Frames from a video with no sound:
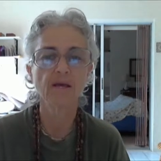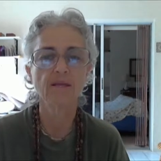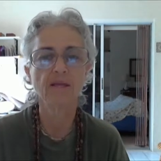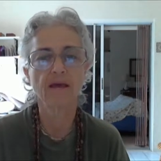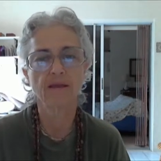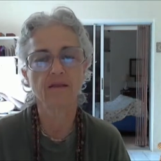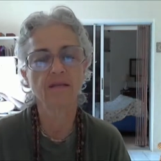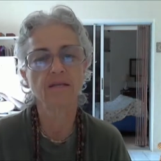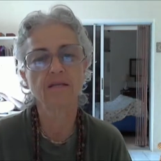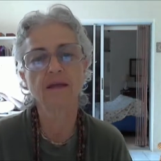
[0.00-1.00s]
that
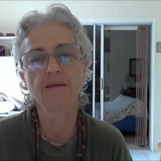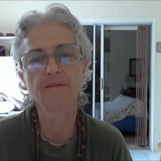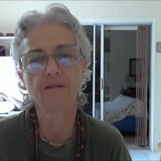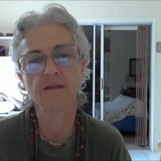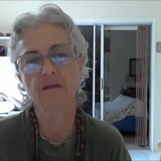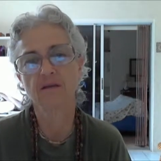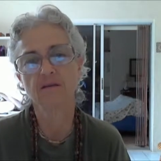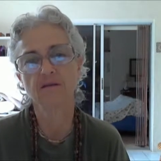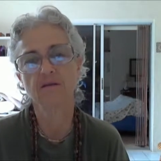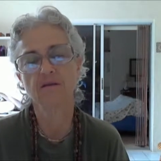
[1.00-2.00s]
intensity
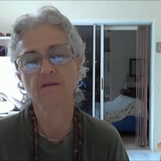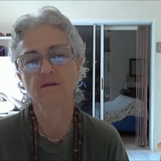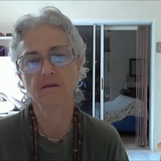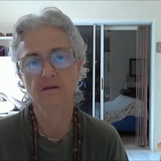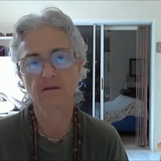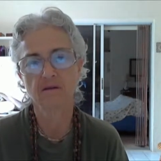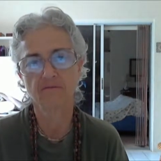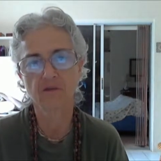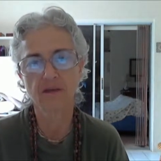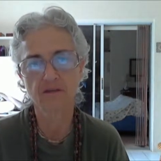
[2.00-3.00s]
of
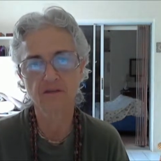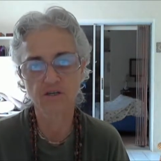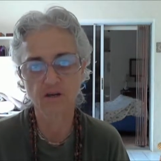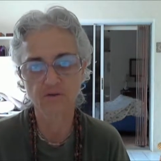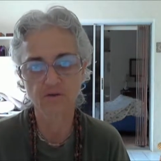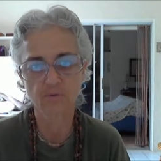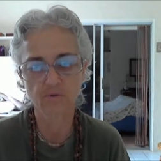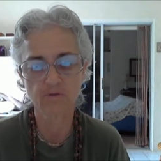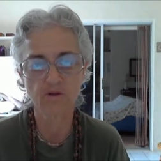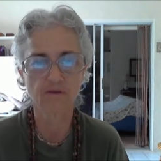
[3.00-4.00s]
taking shelter
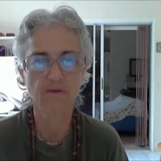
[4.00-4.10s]
was not